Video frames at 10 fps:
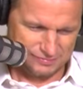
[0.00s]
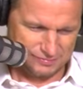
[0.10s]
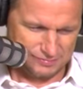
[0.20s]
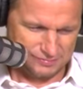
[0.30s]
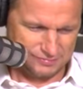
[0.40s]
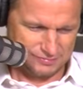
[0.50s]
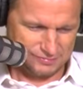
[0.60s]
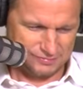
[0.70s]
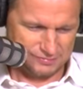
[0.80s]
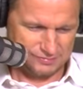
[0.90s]

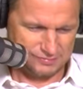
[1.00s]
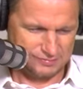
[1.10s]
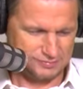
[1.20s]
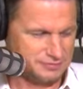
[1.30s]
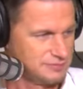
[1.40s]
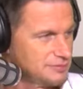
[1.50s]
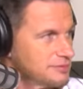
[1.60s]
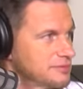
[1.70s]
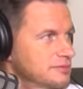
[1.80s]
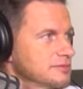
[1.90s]

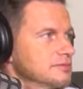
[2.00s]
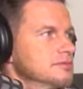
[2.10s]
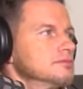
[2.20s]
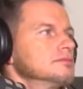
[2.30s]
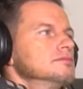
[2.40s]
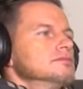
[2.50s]
The person shown says nothing.